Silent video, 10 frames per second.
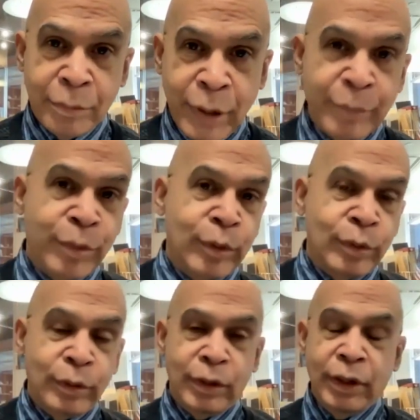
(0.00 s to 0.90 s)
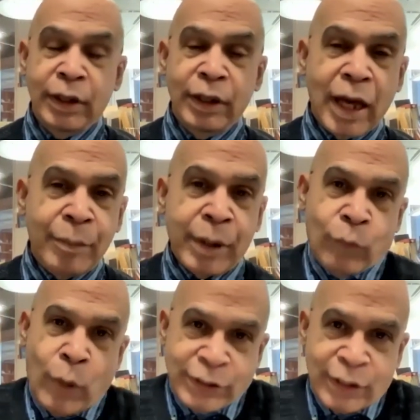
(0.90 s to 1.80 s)
people I mean,
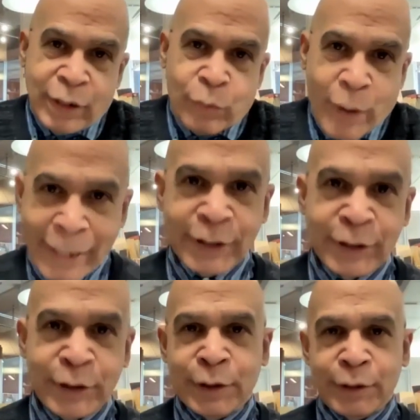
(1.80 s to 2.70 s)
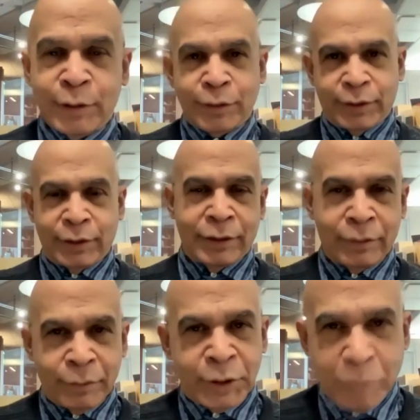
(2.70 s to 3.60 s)
wasn't he right
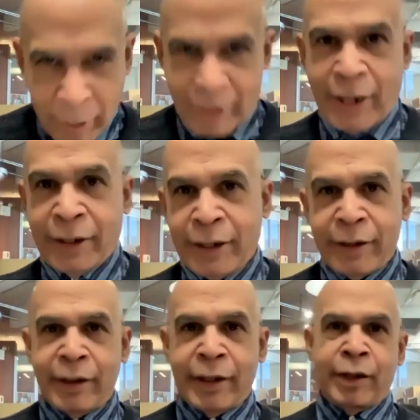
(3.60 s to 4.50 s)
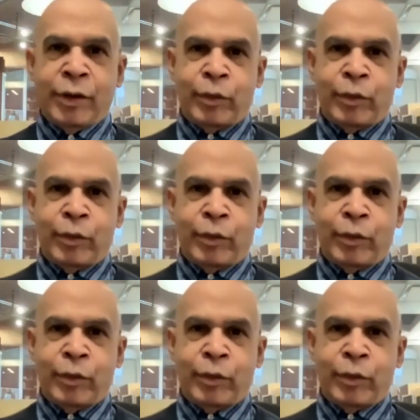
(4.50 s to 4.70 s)
to respond in the